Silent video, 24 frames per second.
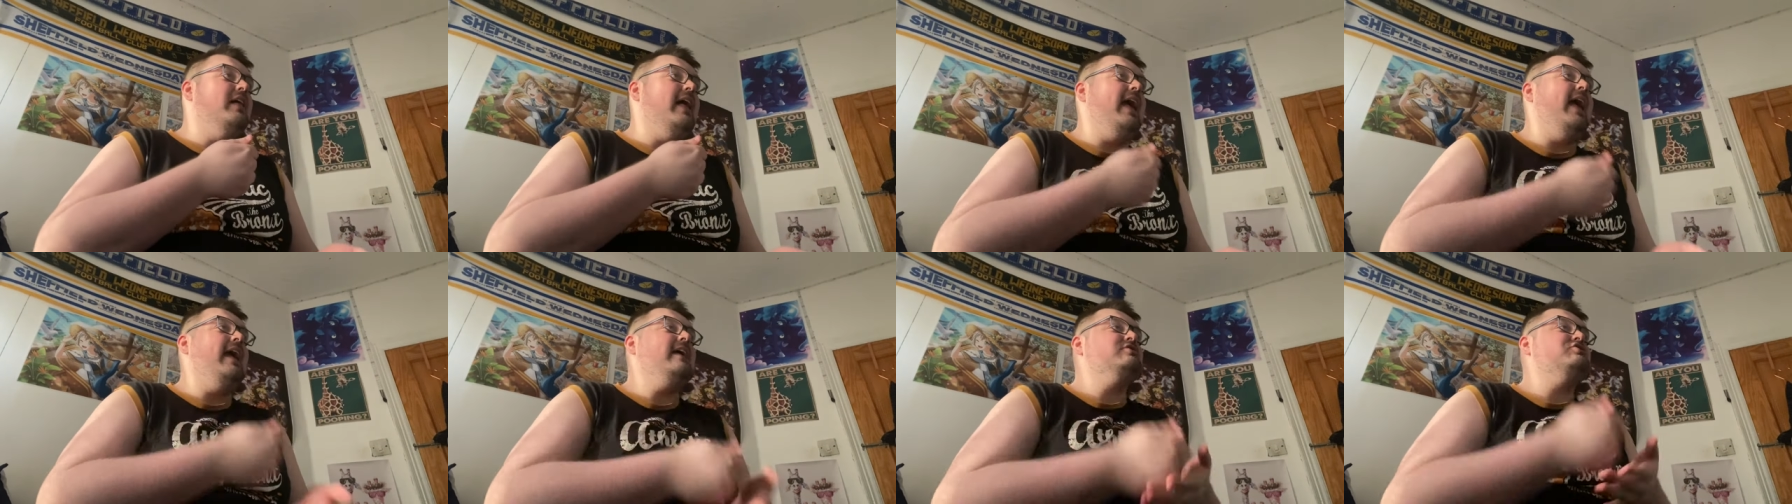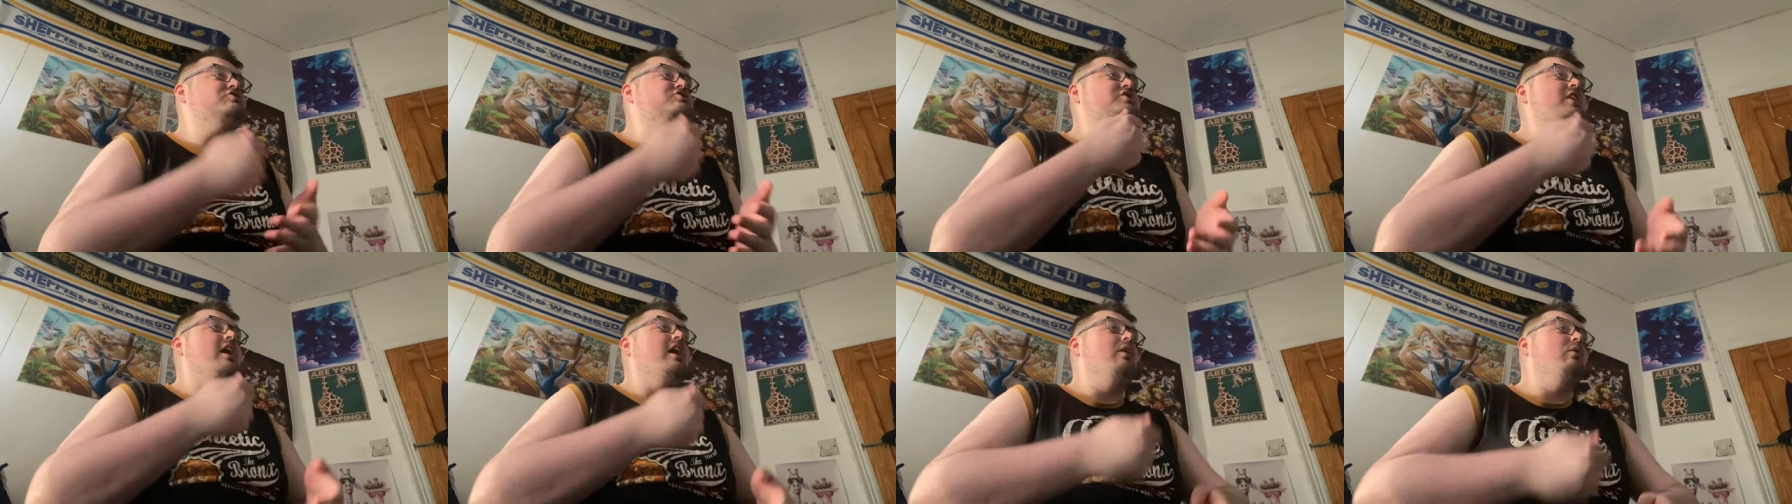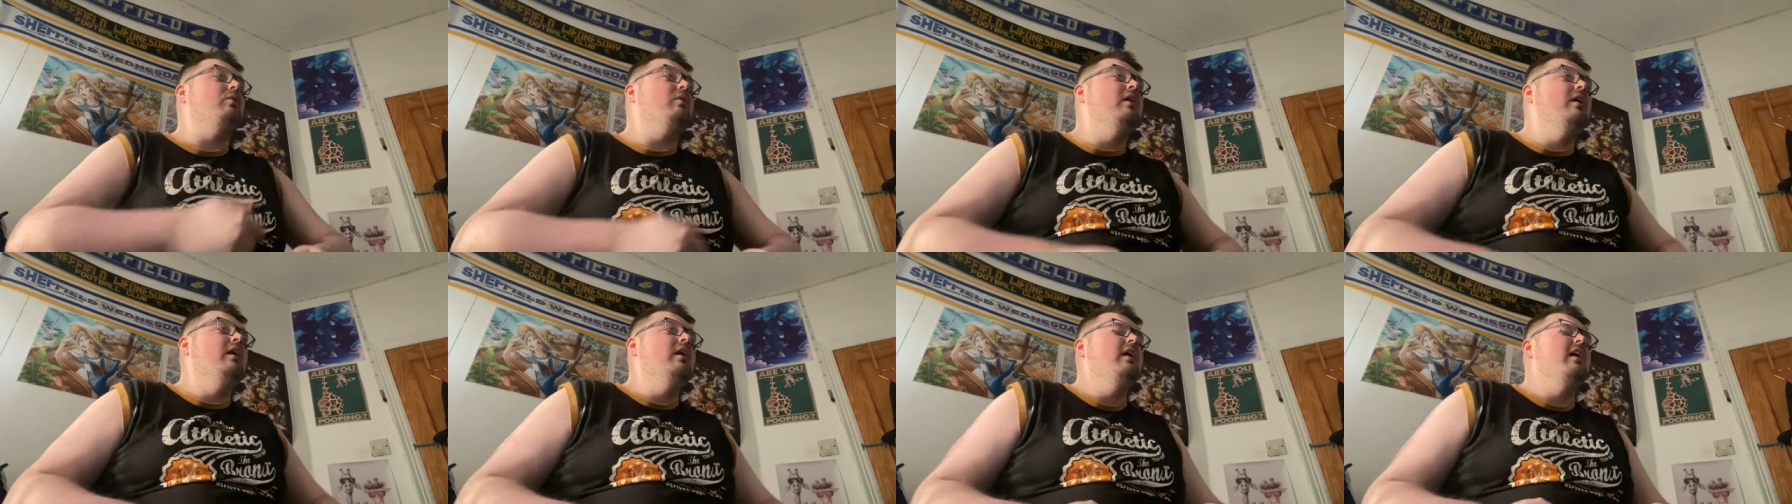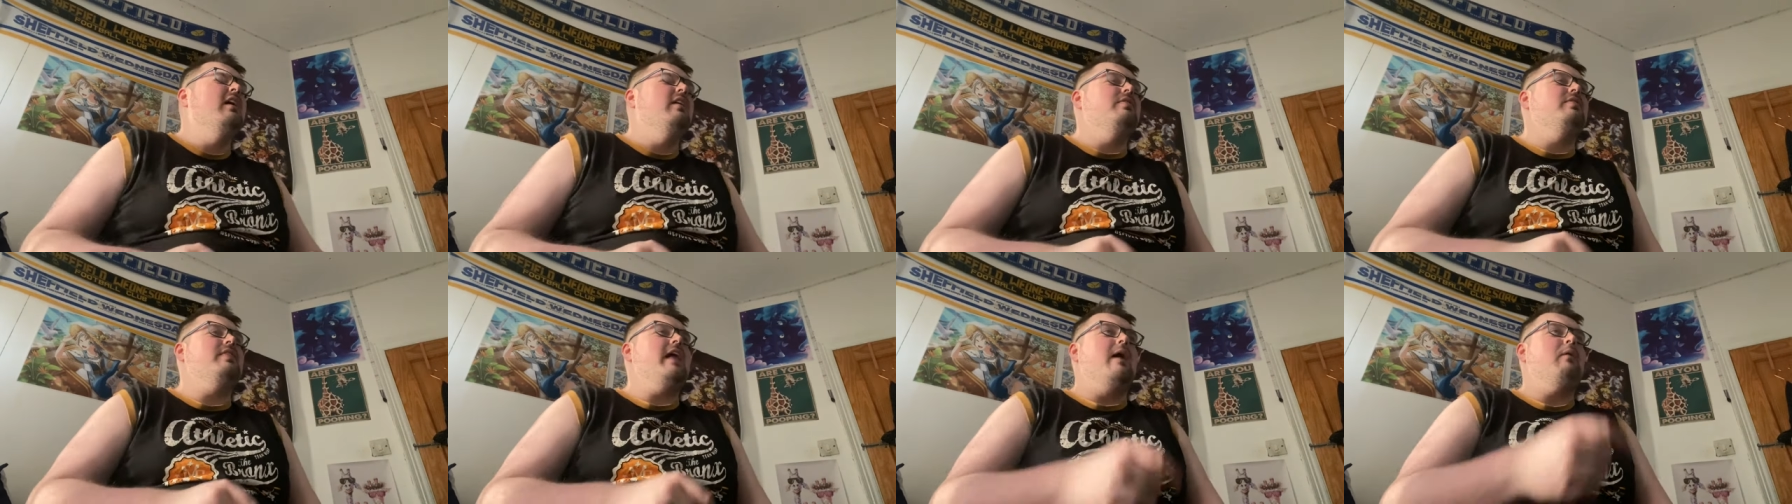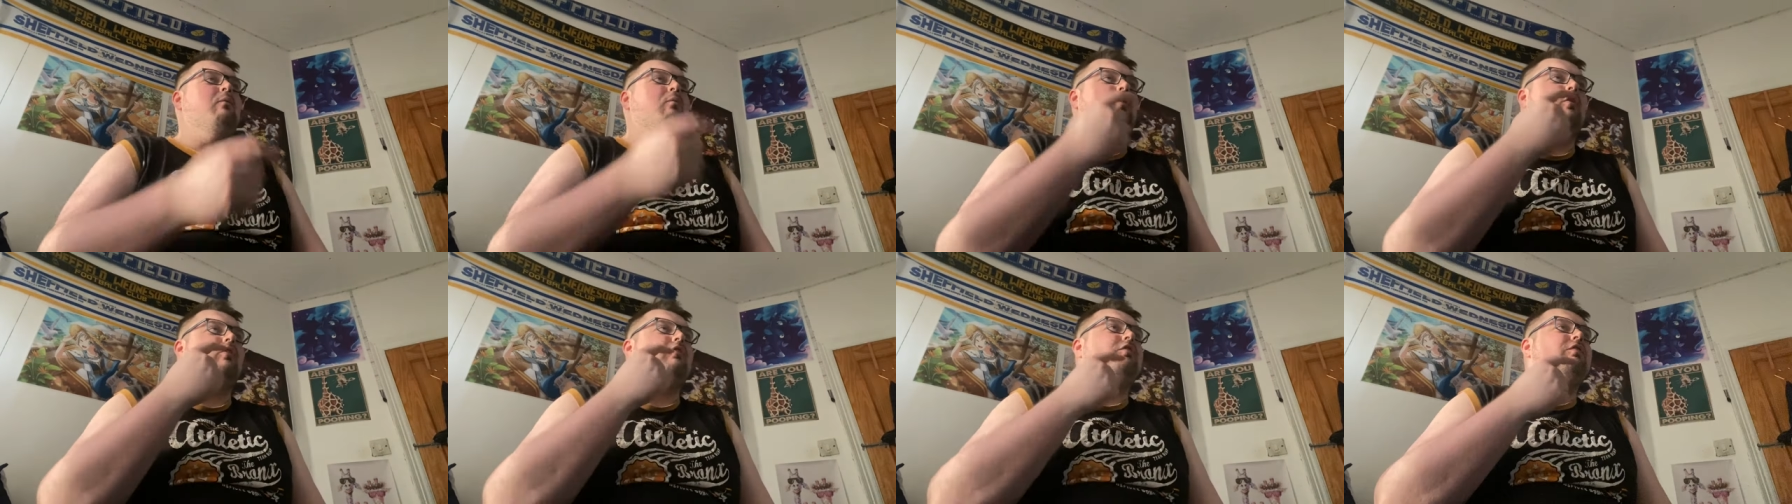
hit show that will